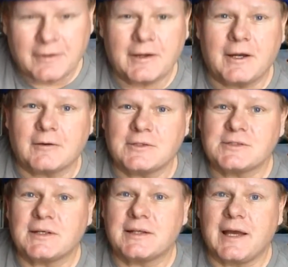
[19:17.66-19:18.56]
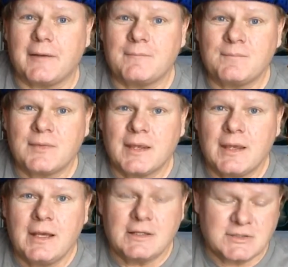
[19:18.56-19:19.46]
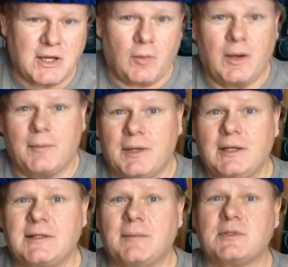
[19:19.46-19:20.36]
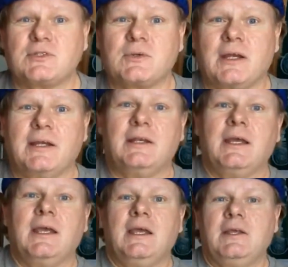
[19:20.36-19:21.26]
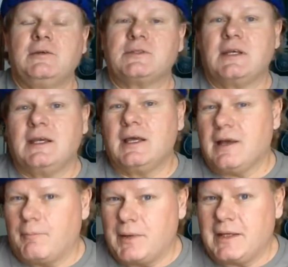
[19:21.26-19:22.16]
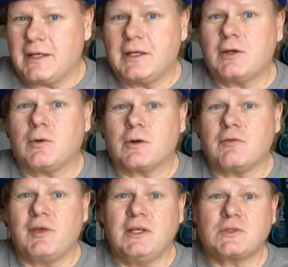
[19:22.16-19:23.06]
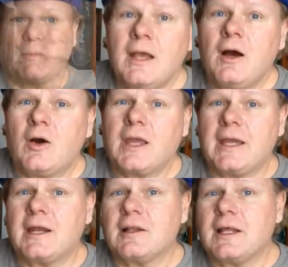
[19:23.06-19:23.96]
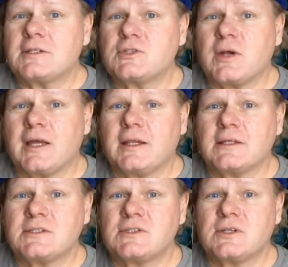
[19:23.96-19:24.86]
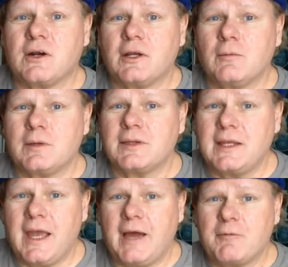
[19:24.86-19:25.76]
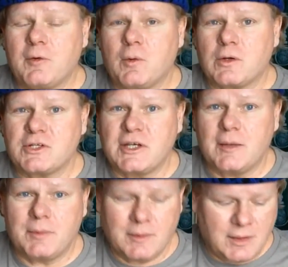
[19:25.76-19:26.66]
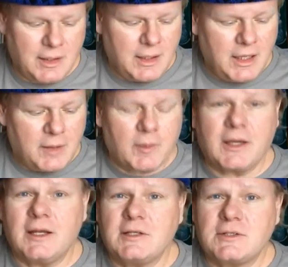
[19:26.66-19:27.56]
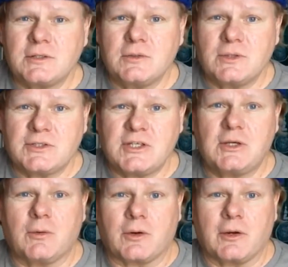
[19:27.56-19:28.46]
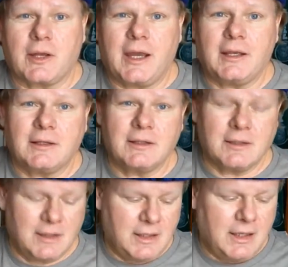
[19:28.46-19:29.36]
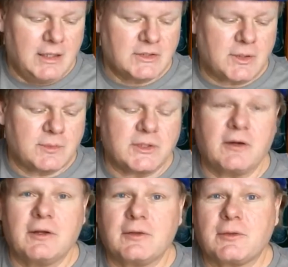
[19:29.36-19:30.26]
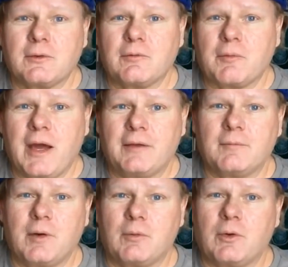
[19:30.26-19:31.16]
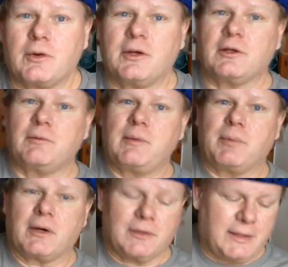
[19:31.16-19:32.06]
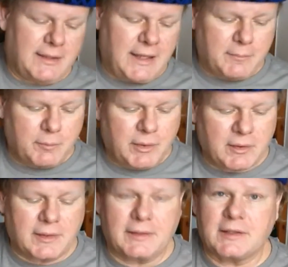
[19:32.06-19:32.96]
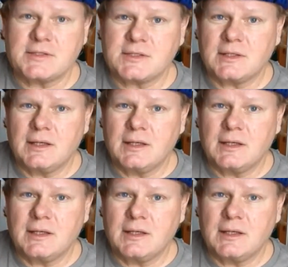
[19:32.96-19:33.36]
There you go, just like that. So I'm going to demonstrate it using a beginning chord of each one. Okay, now let's try this starting with the F chord shape. We're going to do the G chord, okay? So I'm starting on the 3rd fret, what would ordinarily be barred like that. I'm going to play it like this.